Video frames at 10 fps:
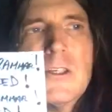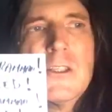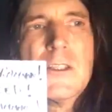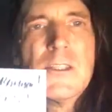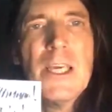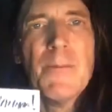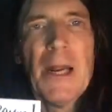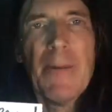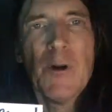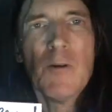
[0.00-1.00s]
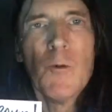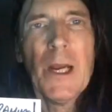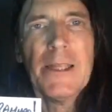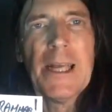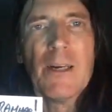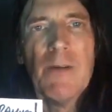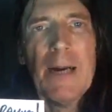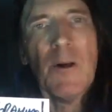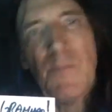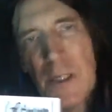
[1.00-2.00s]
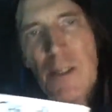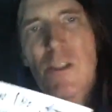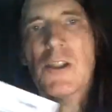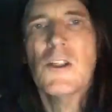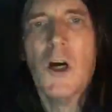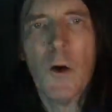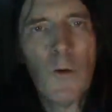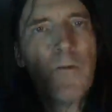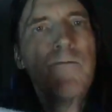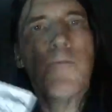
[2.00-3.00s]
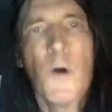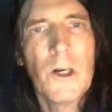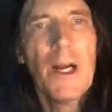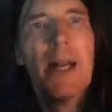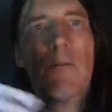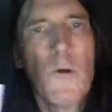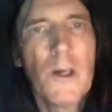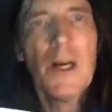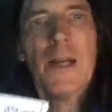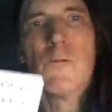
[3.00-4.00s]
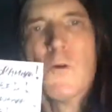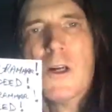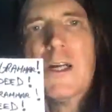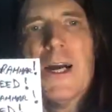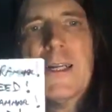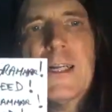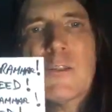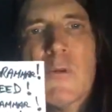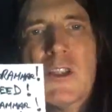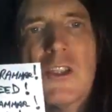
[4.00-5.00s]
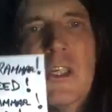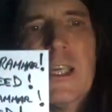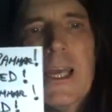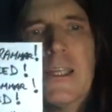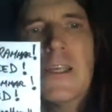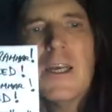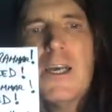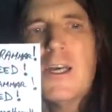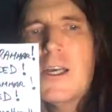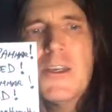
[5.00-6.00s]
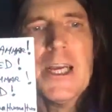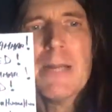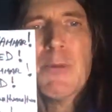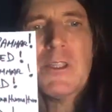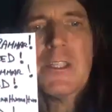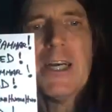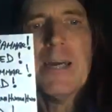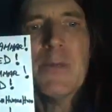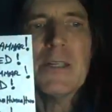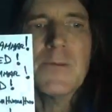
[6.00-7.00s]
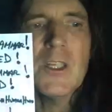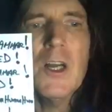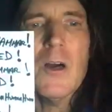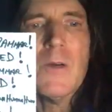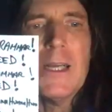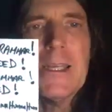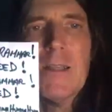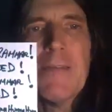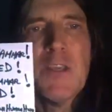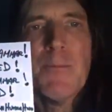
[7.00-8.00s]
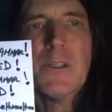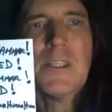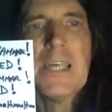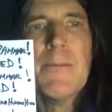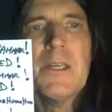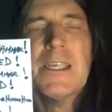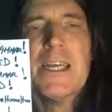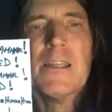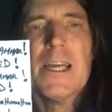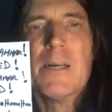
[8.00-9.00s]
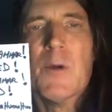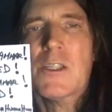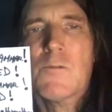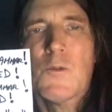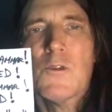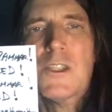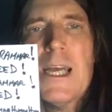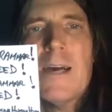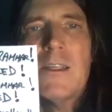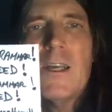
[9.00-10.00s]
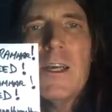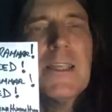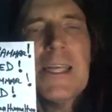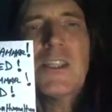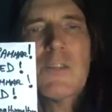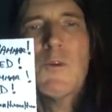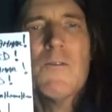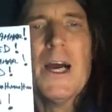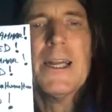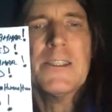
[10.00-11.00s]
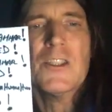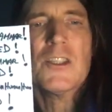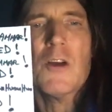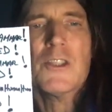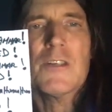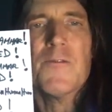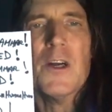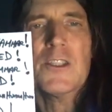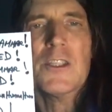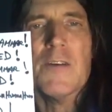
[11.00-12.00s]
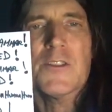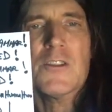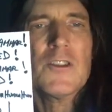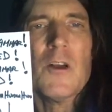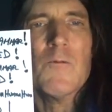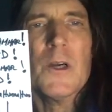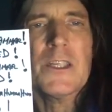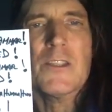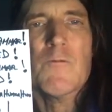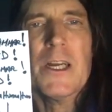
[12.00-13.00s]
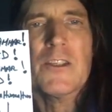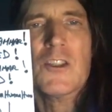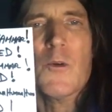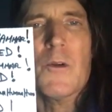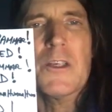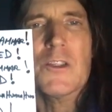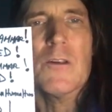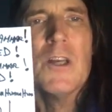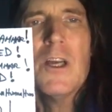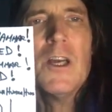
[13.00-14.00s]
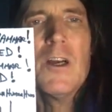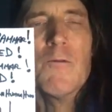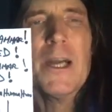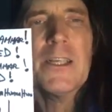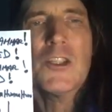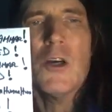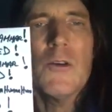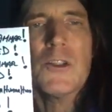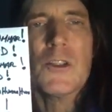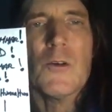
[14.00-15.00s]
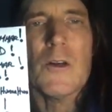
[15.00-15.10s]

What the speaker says: Just keep hammering away at that grammar. It means work on it as much as you can. You got to put the time in, and then after you put the time in, you get like a bunch of rules down. Then you just move on and just go to the fun stuff. Just start writing stories or writing jokes